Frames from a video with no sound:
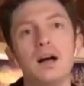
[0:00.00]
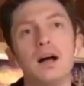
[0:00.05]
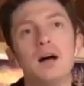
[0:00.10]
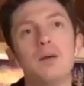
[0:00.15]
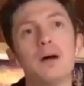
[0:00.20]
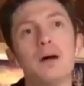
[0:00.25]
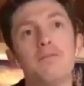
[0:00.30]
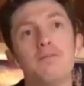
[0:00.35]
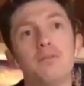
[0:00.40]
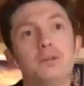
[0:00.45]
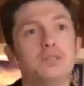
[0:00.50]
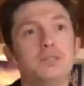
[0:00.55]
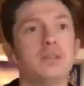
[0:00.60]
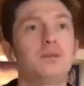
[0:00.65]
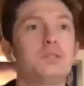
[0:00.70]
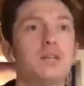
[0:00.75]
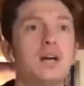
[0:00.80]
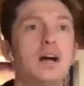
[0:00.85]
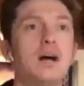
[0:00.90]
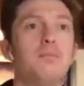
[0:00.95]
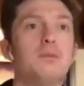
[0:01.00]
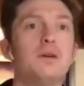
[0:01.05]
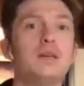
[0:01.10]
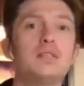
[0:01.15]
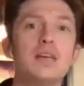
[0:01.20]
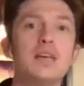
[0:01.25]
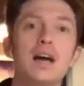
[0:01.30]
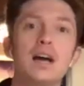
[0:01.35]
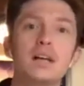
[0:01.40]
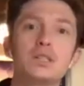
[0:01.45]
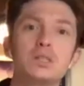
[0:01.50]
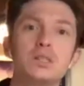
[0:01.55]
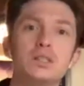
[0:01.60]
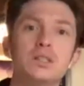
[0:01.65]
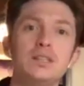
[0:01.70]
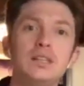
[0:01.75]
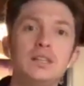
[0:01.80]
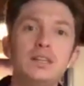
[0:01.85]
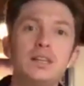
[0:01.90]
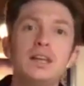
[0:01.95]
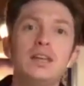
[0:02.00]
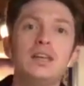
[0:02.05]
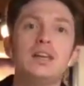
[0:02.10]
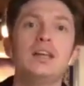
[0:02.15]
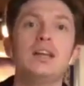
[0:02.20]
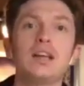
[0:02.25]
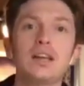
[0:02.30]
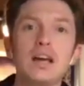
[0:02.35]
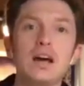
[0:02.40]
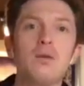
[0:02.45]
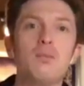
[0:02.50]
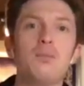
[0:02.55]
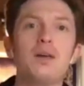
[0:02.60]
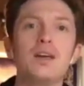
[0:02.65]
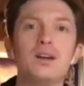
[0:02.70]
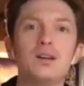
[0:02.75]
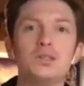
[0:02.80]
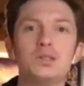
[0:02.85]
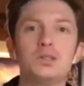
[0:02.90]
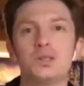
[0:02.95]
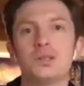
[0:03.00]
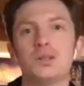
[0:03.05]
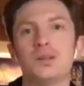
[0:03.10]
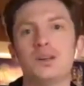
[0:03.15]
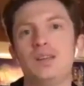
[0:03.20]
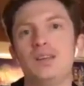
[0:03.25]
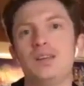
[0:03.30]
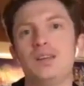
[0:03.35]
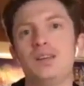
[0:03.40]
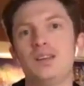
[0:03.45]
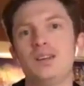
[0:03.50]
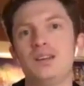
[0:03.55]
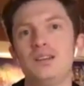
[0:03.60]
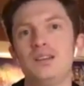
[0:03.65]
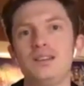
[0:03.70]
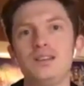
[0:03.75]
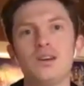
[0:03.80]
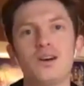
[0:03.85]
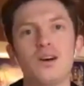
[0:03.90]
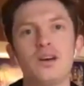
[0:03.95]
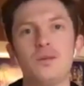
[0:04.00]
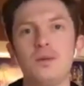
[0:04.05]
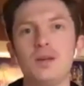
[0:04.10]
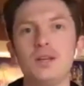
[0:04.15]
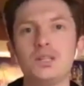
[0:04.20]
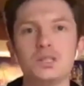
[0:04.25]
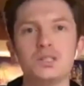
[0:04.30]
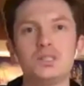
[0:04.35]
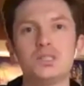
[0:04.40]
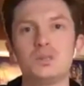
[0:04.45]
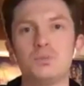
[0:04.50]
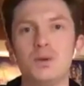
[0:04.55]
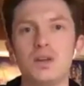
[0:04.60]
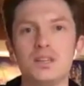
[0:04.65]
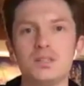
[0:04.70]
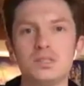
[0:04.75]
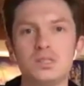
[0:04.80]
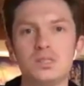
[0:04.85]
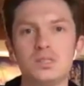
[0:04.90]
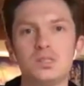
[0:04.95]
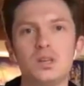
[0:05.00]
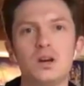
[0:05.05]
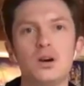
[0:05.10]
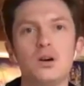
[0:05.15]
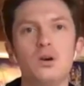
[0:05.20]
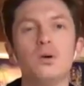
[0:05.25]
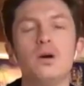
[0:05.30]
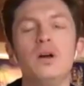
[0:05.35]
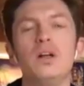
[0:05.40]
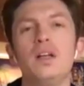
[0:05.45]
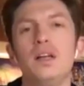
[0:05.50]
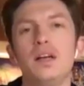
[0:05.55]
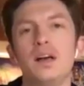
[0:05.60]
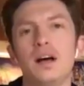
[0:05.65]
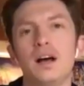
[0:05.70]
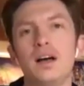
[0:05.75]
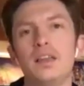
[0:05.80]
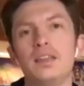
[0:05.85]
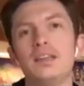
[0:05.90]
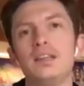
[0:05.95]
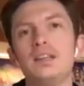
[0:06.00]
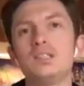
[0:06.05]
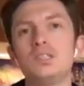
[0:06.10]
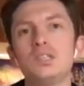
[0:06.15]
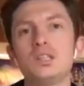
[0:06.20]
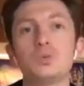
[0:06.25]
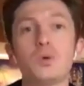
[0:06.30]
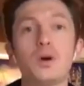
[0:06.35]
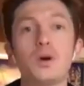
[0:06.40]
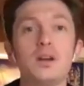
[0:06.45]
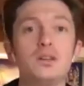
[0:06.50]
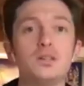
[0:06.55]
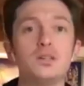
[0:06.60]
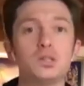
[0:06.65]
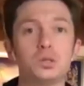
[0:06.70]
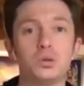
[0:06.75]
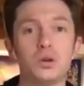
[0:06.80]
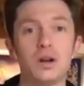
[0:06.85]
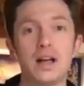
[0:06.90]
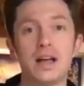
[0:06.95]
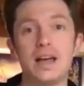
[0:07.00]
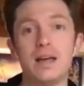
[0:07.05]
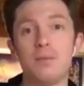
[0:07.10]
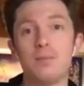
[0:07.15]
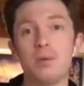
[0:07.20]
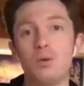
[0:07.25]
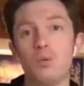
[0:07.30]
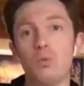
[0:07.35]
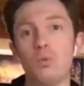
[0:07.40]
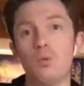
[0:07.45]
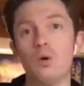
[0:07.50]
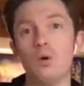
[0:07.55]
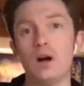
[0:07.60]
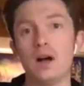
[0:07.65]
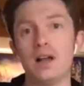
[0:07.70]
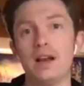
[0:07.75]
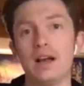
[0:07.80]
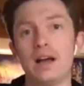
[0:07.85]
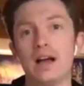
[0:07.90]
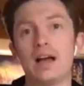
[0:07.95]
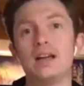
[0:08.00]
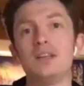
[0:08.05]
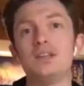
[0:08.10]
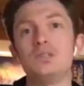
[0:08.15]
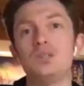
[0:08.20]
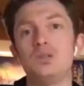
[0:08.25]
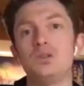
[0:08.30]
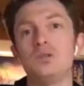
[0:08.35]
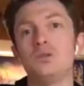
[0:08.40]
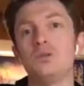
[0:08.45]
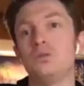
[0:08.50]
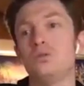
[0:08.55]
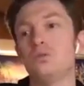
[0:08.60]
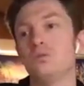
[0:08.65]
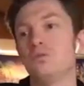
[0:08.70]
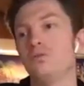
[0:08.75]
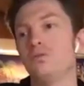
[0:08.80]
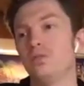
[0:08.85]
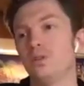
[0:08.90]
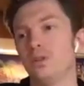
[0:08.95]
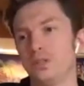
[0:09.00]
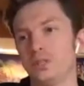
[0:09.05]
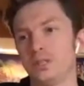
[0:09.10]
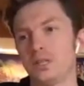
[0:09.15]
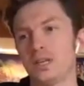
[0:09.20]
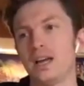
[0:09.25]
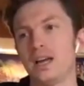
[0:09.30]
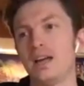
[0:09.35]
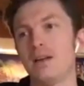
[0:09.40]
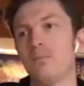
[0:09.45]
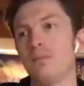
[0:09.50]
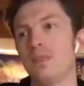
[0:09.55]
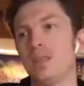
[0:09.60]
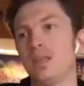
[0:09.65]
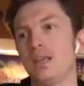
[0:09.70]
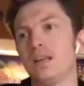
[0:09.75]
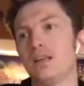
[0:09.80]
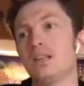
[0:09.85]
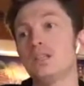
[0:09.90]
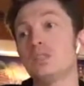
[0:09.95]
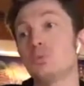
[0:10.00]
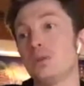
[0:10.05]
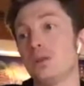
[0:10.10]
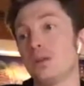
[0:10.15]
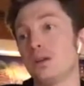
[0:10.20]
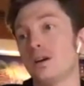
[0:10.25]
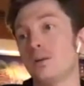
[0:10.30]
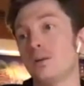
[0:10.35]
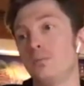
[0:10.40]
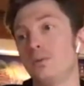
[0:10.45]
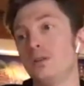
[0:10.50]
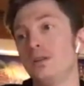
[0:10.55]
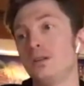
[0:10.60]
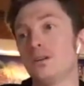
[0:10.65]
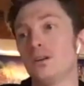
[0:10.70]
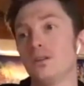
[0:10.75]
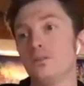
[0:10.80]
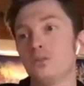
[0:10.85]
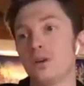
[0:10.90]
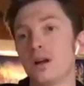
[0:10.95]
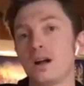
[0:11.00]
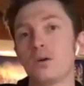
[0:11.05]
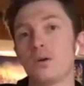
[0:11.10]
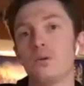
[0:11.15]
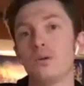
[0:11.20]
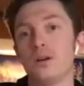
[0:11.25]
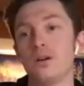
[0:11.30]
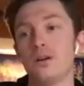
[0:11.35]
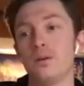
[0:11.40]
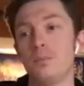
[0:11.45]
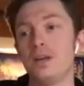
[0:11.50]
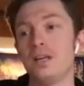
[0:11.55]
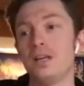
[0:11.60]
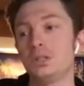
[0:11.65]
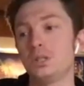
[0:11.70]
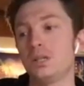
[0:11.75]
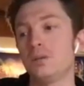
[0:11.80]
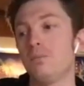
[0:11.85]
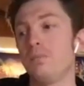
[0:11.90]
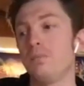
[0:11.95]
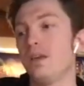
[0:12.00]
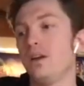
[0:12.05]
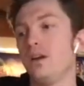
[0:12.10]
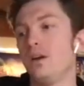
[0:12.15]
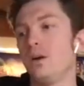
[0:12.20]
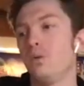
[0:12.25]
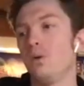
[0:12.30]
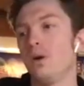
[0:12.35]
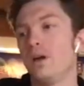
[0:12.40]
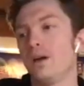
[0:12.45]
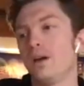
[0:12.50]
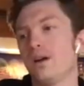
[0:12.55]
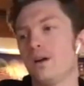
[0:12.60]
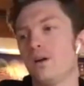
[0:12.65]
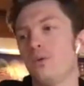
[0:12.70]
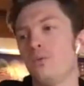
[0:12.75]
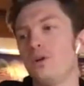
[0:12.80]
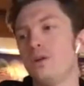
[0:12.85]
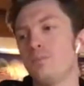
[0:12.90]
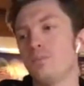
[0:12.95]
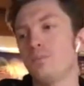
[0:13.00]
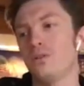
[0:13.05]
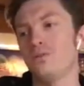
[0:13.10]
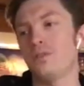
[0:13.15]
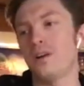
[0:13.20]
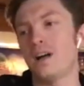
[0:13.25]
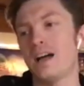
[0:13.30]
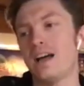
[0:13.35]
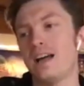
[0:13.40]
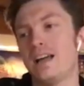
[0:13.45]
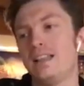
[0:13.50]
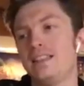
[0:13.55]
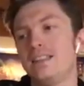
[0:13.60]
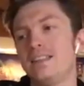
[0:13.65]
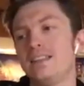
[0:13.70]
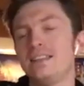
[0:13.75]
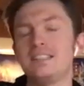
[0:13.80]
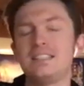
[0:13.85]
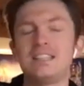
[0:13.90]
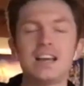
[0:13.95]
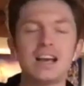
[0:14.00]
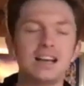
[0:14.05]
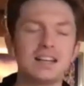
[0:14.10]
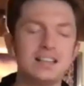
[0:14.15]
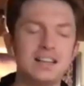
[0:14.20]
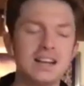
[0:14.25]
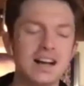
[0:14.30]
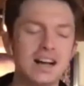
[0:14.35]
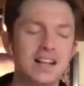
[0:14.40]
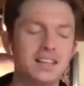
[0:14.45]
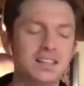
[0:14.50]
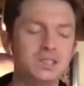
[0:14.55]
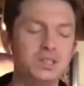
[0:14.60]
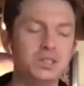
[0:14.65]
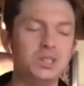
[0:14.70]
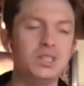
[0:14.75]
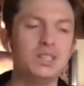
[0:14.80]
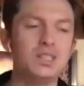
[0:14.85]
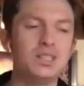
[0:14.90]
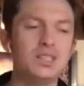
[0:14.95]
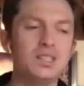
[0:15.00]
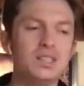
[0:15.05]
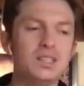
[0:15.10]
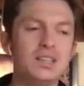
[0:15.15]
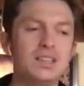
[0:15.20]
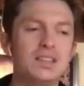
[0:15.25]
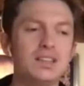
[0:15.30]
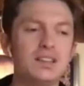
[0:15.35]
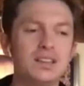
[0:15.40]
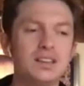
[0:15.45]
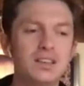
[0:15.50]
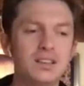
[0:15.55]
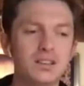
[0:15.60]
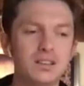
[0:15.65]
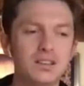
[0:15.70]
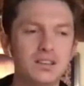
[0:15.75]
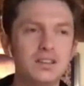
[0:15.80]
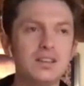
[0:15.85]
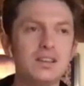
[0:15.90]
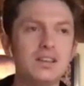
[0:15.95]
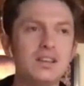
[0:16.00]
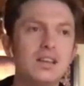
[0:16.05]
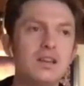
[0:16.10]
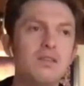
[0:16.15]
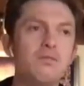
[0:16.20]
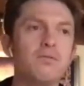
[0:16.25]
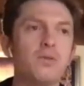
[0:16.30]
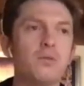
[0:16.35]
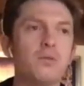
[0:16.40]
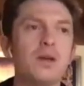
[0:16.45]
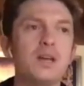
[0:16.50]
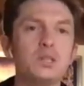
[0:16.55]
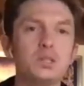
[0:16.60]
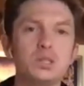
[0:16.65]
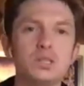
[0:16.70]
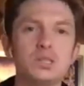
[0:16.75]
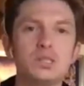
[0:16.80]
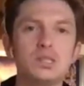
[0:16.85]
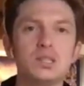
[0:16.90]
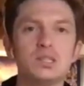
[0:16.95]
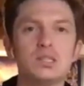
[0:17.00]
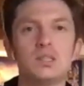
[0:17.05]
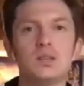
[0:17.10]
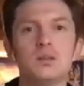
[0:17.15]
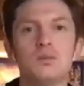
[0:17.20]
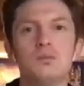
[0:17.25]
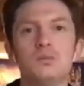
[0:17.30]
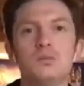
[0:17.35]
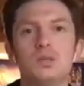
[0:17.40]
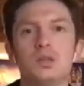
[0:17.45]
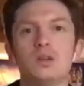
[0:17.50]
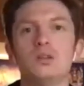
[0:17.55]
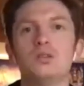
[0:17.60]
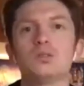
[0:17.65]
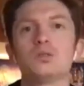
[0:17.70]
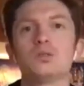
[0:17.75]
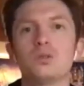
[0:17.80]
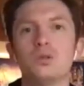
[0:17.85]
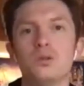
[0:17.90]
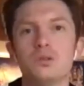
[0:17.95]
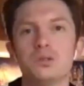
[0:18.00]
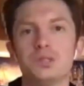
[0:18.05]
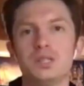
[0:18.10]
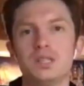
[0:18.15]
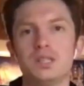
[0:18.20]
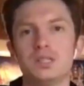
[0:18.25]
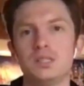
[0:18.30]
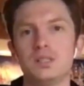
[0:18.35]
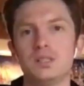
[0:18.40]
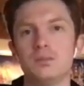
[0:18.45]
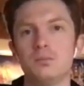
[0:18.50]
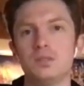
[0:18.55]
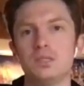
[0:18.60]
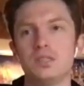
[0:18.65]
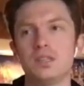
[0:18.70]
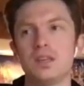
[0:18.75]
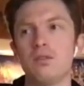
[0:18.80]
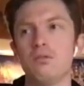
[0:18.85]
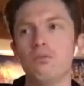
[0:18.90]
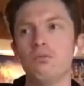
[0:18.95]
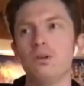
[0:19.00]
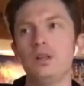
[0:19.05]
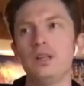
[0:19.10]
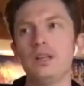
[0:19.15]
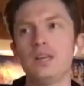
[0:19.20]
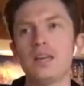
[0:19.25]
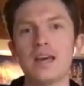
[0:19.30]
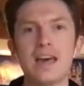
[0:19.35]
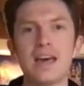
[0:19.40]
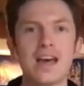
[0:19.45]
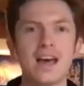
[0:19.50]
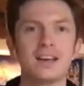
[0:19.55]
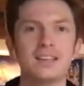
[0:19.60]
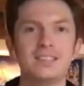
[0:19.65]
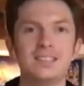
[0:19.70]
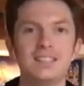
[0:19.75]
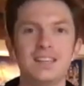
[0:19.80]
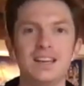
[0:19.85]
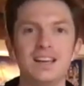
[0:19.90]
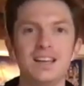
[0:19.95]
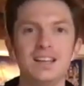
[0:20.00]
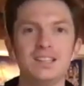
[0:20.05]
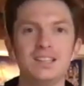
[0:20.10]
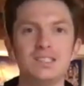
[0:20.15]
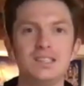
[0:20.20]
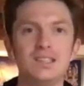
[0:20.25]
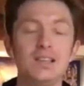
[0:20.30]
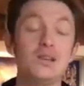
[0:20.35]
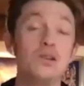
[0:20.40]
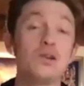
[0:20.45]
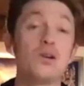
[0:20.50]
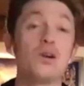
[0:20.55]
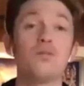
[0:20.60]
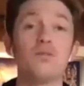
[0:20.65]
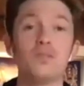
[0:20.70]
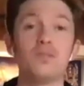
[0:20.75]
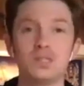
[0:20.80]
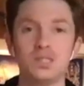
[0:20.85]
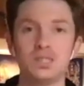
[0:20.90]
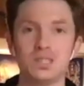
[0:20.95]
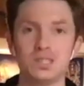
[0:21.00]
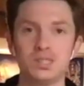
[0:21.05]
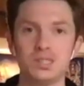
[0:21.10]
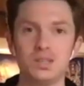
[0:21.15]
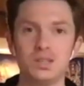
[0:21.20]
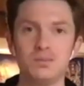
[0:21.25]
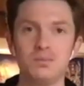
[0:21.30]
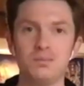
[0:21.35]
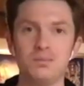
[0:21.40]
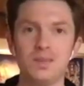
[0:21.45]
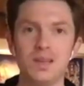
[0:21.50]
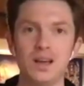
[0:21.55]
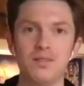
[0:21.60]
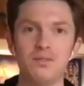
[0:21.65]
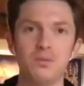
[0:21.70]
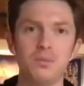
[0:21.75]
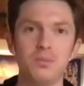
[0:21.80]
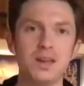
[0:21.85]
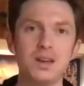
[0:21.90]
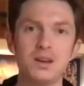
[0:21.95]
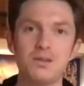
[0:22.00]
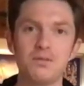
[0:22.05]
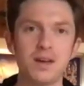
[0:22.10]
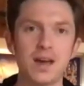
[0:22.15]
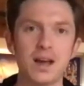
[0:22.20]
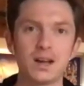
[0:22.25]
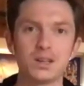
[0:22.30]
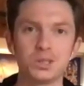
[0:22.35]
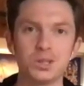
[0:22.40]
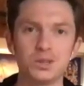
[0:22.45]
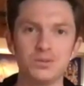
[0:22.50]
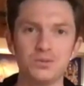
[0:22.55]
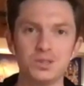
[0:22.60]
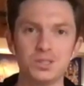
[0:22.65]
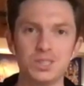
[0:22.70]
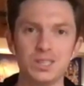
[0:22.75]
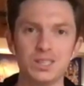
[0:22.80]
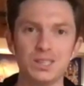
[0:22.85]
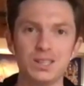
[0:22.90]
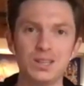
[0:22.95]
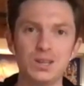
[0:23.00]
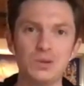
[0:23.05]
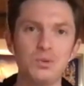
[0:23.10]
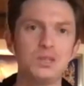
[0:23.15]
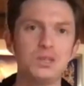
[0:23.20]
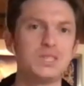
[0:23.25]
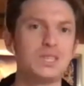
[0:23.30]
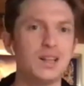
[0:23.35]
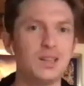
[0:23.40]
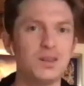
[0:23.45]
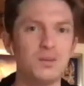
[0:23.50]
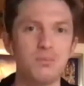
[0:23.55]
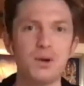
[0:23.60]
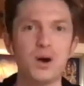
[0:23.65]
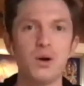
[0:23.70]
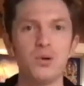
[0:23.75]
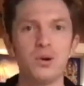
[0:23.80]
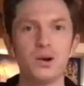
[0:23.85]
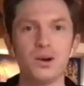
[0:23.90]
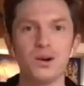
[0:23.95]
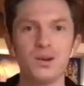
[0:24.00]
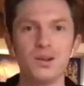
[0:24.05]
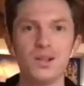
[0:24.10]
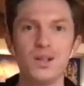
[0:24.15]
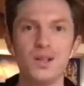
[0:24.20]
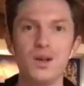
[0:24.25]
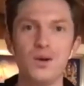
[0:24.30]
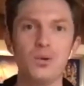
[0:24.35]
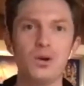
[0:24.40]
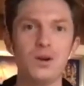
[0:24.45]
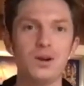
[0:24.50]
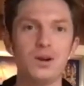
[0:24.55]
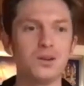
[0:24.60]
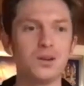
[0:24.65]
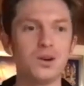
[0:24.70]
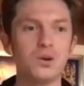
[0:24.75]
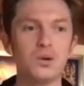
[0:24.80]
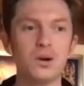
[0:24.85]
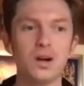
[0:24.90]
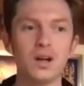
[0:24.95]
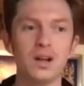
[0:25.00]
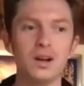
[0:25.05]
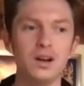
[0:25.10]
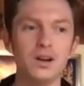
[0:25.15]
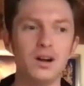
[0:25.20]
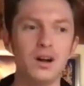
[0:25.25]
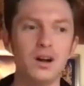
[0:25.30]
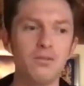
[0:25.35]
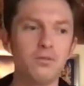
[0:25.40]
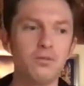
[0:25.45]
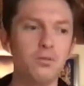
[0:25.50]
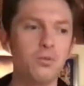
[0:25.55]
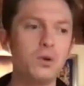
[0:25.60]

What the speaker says: My full-time job is actually an account manager in the automation space. So the easiest way to describe what I do full-time is with a company called Rockwell Automation, where we provide the technology, the information systems, control systems that really act as the nervous system of a manufacturing facility. We tell a motor when to go on and off.